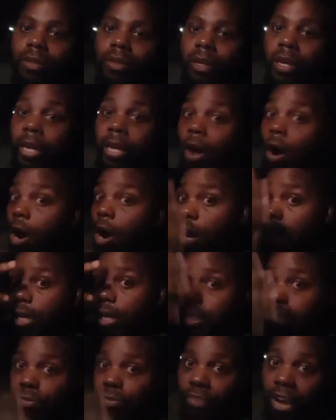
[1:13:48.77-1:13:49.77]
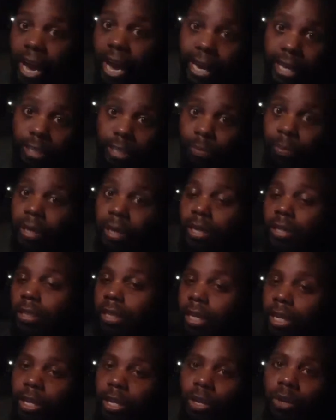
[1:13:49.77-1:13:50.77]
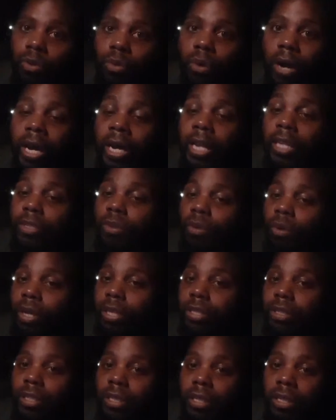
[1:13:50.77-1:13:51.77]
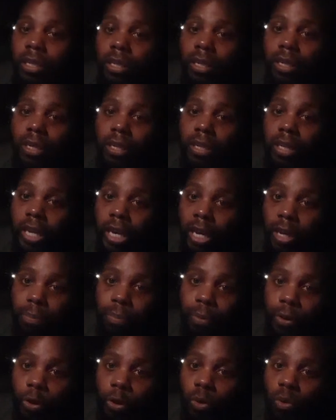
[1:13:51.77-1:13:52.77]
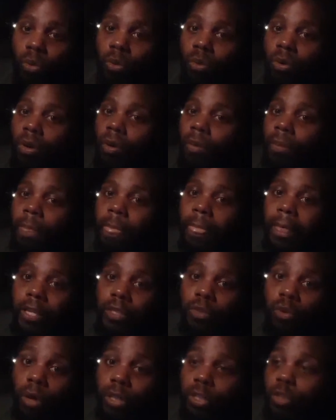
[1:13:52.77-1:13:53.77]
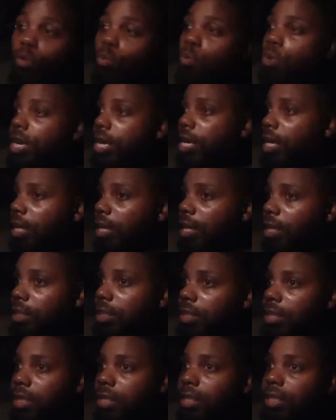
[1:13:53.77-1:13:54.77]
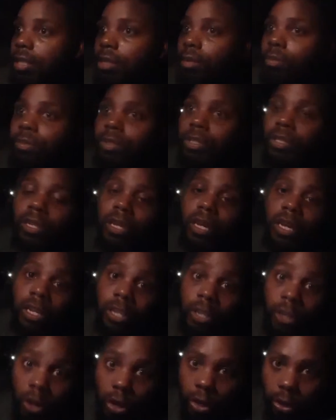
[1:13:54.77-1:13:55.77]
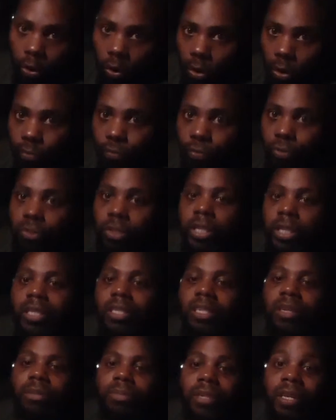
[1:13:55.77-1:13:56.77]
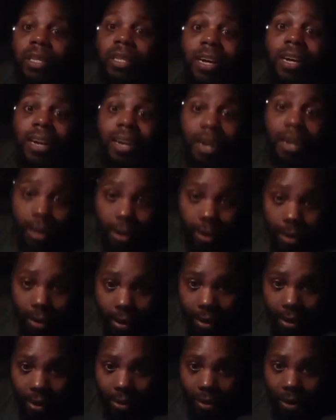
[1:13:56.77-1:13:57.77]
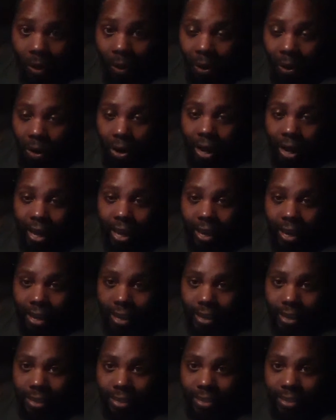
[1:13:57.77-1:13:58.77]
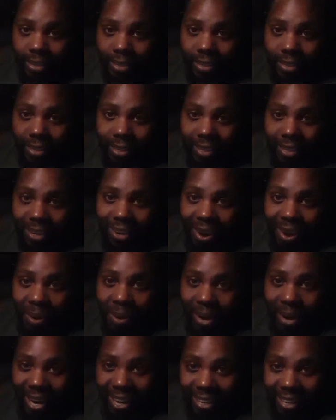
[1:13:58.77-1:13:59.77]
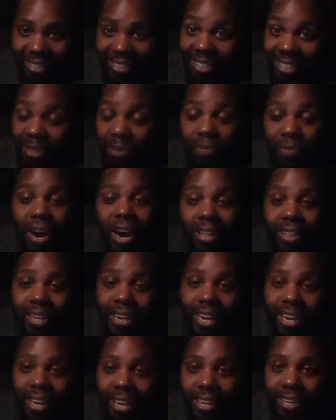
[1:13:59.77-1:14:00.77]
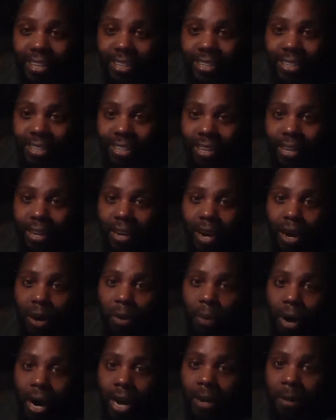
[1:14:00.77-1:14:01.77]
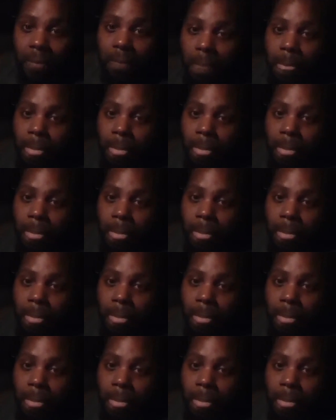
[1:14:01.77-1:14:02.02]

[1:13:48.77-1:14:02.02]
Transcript: And all this advancement is in you. And it's going to keep you, it's going to weaken your systems, your system to the all head. All right? To the Father head. All right?